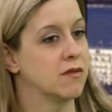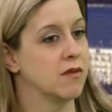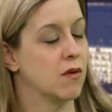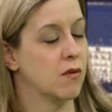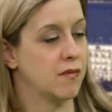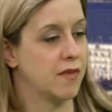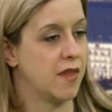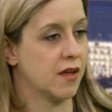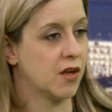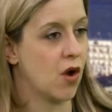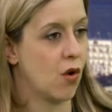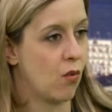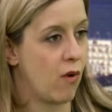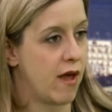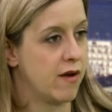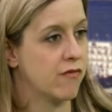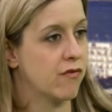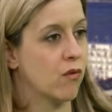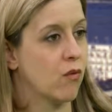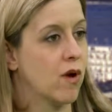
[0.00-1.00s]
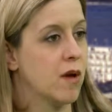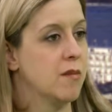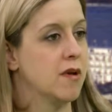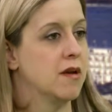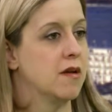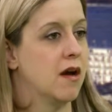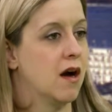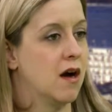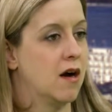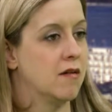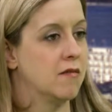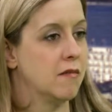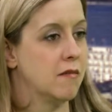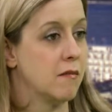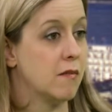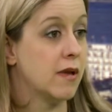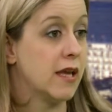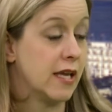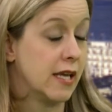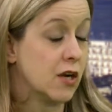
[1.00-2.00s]
The Go Red for Women
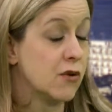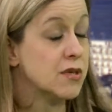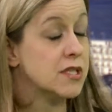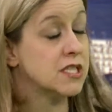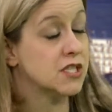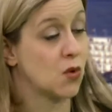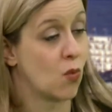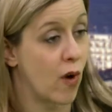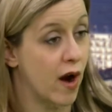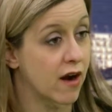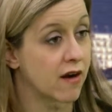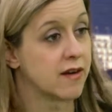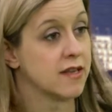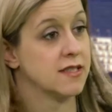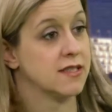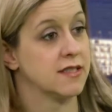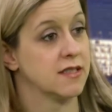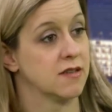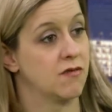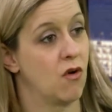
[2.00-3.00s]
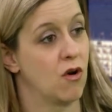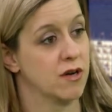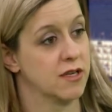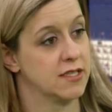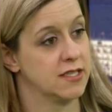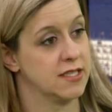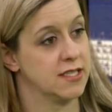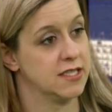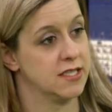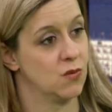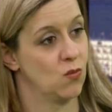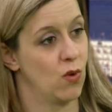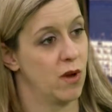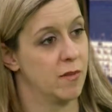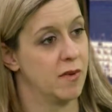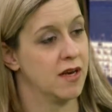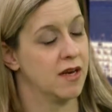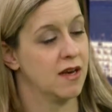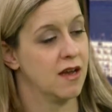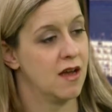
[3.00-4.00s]
increases awareness of heart disease in
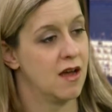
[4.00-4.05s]
women.